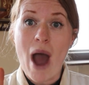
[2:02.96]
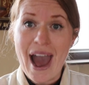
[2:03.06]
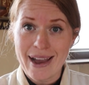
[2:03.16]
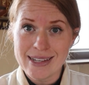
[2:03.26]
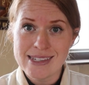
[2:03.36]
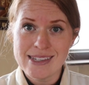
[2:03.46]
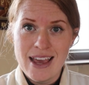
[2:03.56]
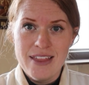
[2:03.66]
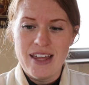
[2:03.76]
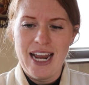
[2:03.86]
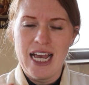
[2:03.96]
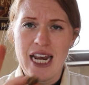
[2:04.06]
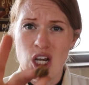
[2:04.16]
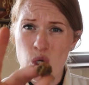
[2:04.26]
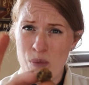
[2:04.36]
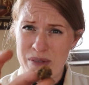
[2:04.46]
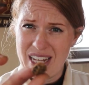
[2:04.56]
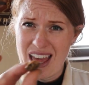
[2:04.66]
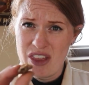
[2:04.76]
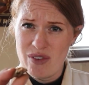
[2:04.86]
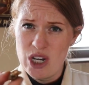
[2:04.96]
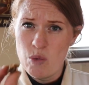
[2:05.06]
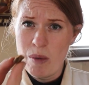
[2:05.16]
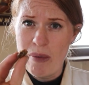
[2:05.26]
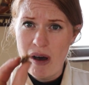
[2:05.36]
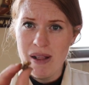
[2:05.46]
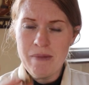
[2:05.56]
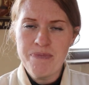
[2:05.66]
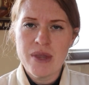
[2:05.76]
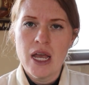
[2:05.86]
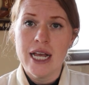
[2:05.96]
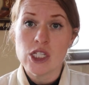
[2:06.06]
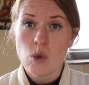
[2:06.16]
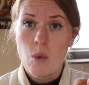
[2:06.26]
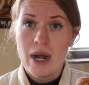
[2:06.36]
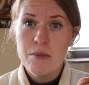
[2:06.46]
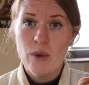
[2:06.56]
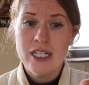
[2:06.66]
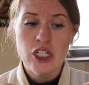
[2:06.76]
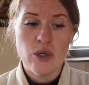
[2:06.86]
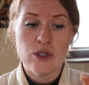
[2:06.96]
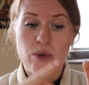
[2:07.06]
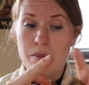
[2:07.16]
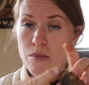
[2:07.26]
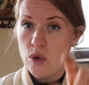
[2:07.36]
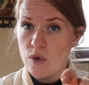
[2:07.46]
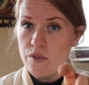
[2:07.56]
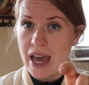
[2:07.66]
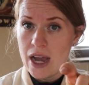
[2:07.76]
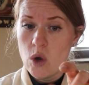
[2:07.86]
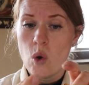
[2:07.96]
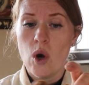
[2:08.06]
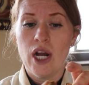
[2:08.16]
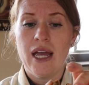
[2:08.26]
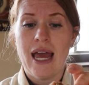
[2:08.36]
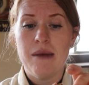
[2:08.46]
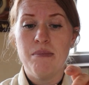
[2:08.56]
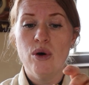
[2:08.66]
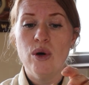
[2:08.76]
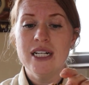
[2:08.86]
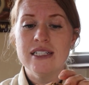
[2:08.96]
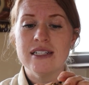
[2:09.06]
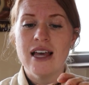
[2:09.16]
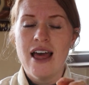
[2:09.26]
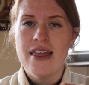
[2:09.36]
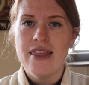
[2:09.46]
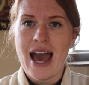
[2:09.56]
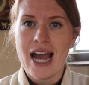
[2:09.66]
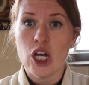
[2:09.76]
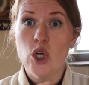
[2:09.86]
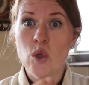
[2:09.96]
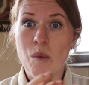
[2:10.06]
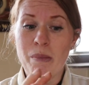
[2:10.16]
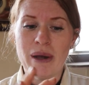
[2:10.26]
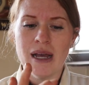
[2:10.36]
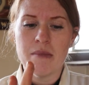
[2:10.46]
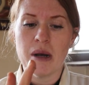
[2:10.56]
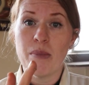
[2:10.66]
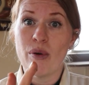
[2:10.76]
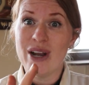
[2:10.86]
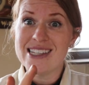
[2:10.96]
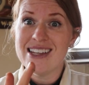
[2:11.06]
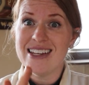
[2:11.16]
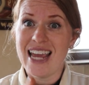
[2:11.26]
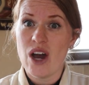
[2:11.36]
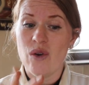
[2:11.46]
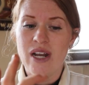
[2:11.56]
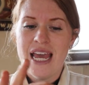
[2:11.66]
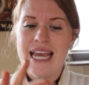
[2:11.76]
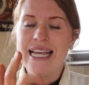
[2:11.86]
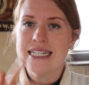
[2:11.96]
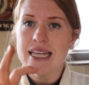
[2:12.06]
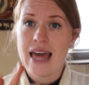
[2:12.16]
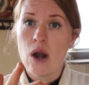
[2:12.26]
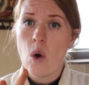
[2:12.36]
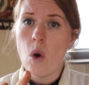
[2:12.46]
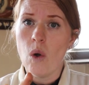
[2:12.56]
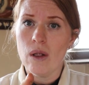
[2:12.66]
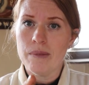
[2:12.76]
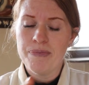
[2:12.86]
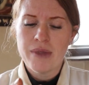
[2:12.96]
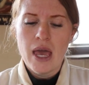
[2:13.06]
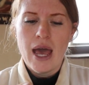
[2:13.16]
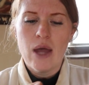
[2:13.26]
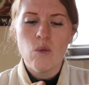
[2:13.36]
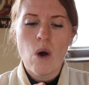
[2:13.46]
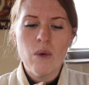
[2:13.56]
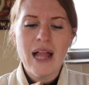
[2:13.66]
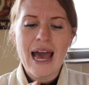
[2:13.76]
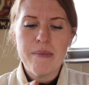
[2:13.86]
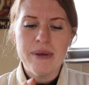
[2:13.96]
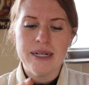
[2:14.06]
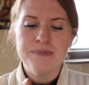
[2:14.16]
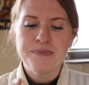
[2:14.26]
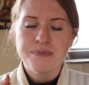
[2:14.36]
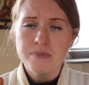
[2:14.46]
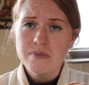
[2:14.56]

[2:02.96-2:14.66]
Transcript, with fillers: wax that I kind of goop together into a ball. And so what I'm going to do is remove that cork and put that goop, I'm going to press it down into that hole. And what will happen